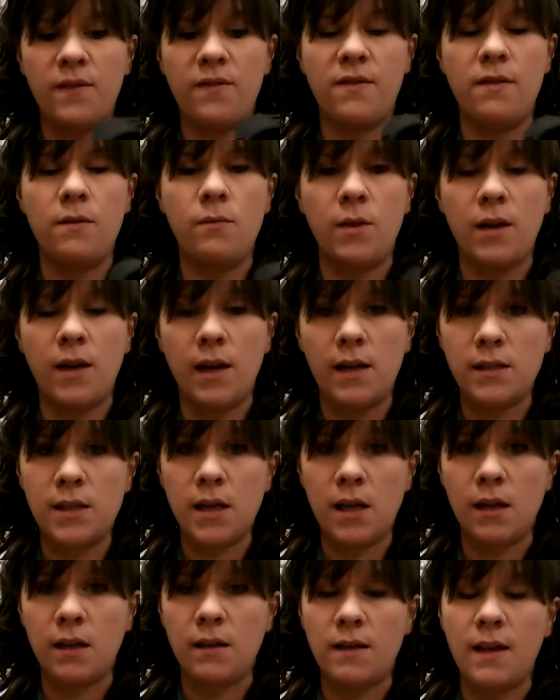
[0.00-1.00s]
When I
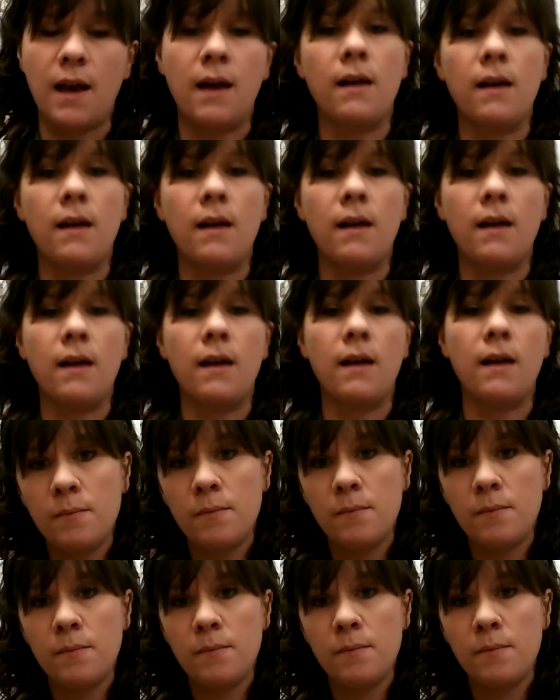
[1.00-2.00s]
take that
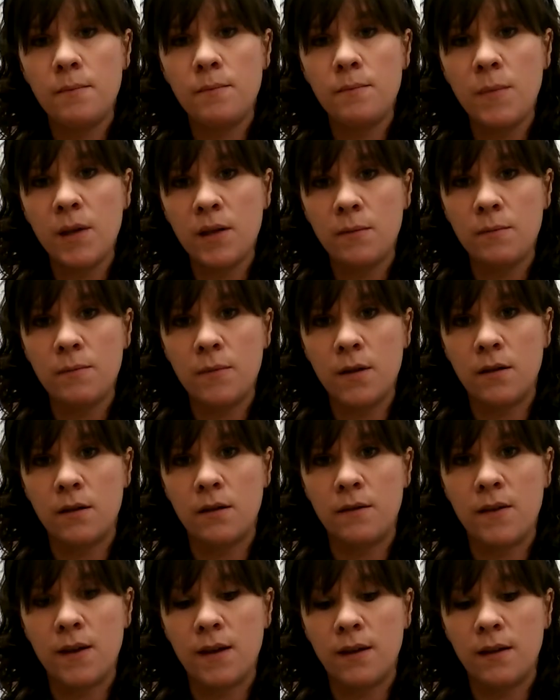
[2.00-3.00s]

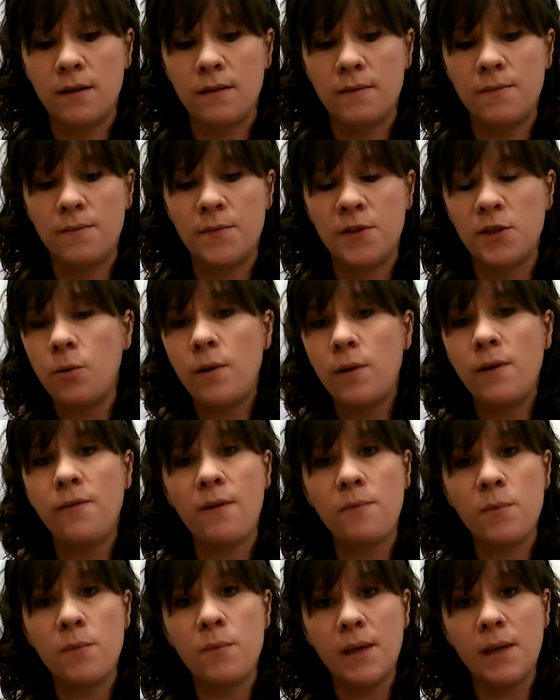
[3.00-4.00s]
the
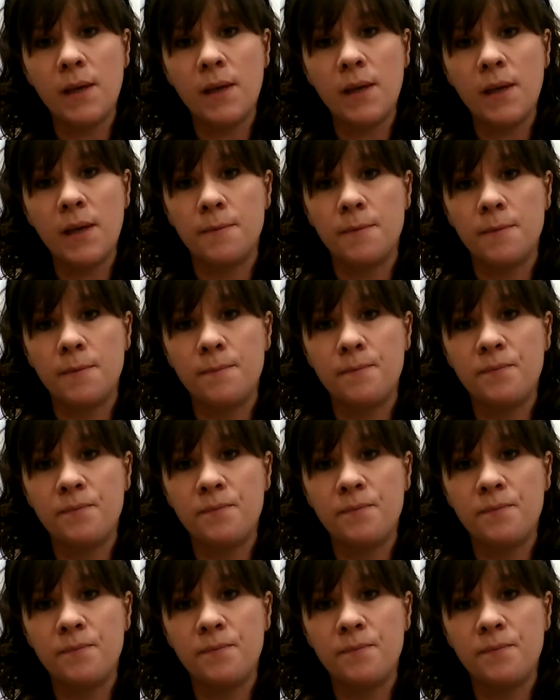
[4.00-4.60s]
25 millimeter